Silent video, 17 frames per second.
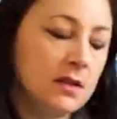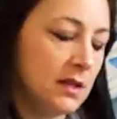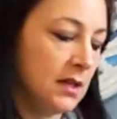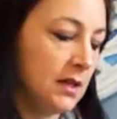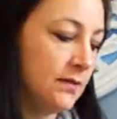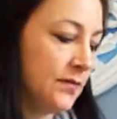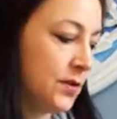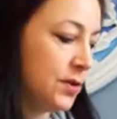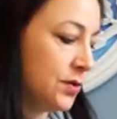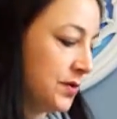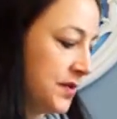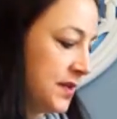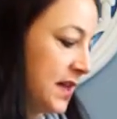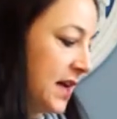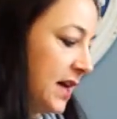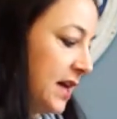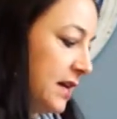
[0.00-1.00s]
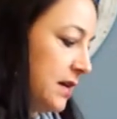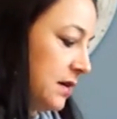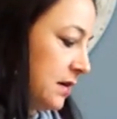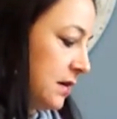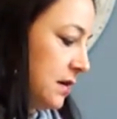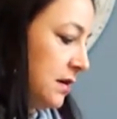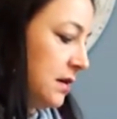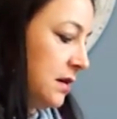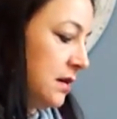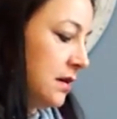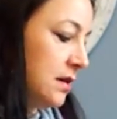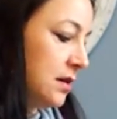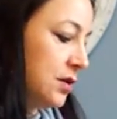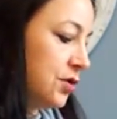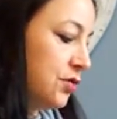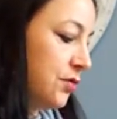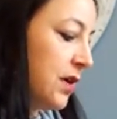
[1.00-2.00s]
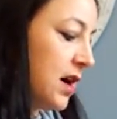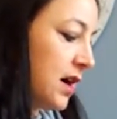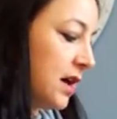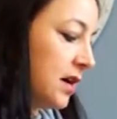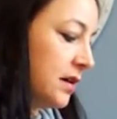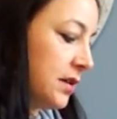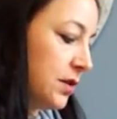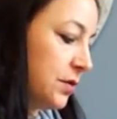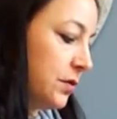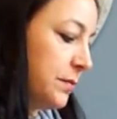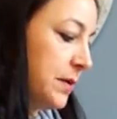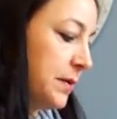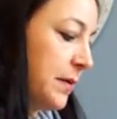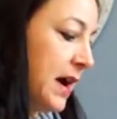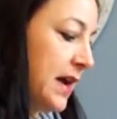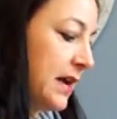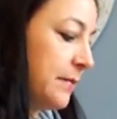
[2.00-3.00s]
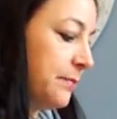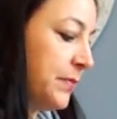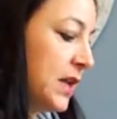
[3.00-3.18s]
if you said drug, you would be right.